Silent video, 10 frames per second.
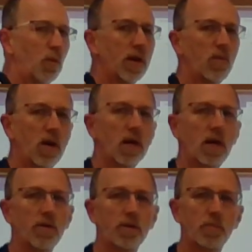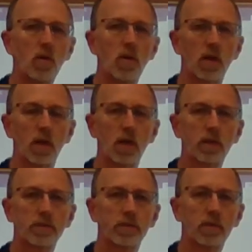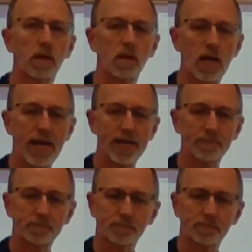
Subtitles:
0.100 molar, all right,